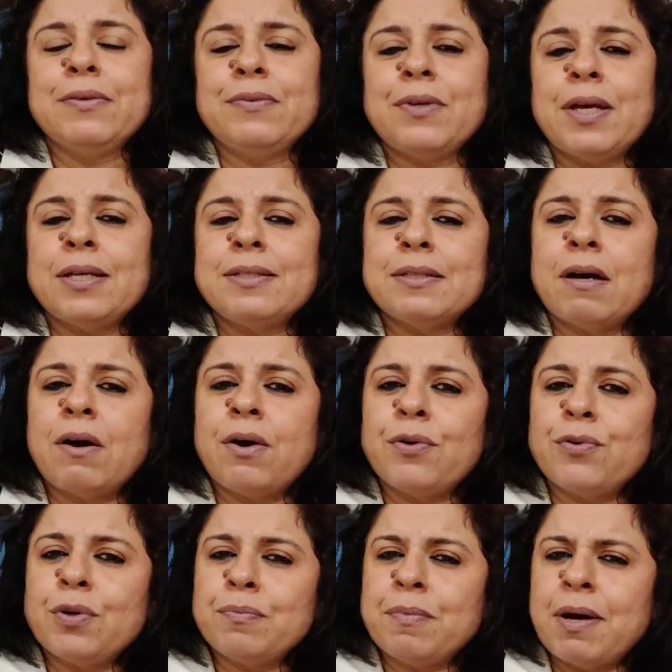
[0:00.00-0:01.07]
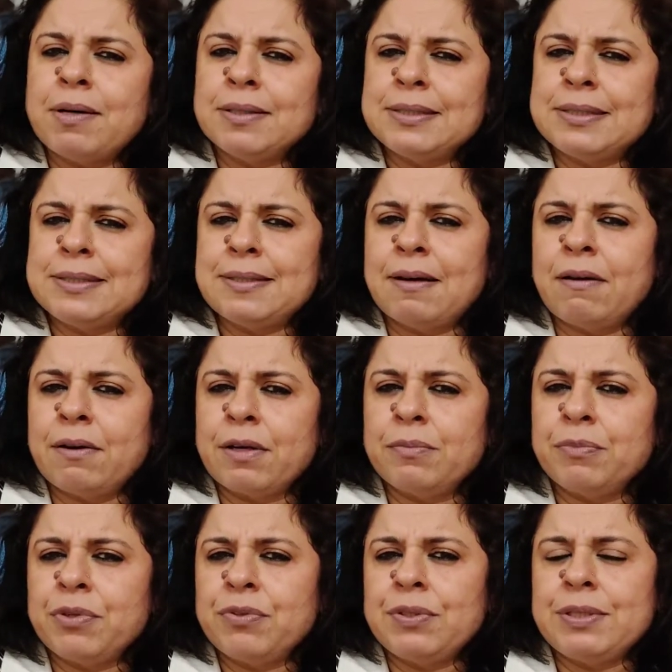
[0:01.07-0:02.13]
that are amongst our
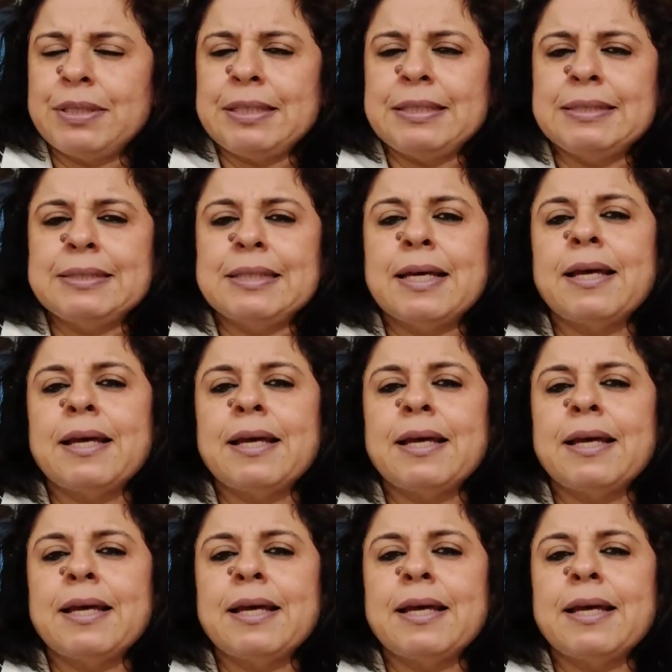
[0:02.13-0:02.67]
communities